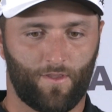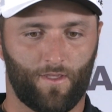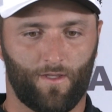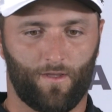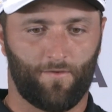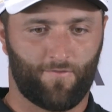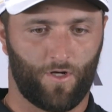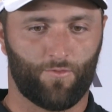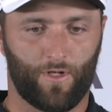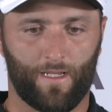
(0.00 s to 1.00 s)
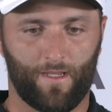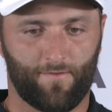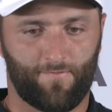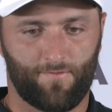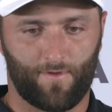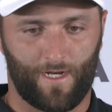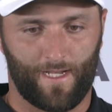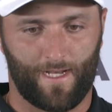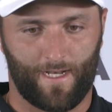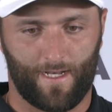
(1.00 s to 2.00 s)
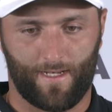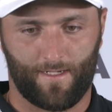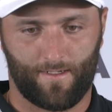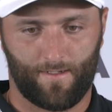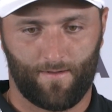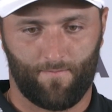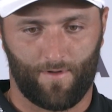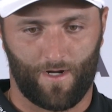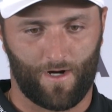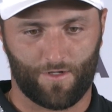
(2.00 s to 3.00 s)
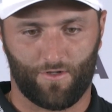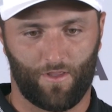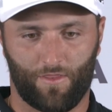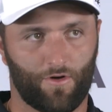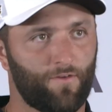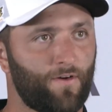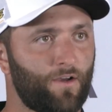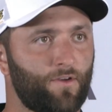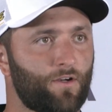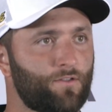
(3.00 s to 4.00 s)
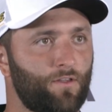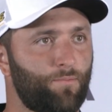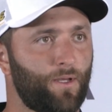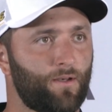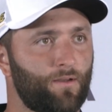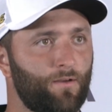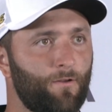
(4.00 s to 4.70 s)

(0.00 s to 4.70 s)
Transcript: the free relief, I had 135 yards to the pin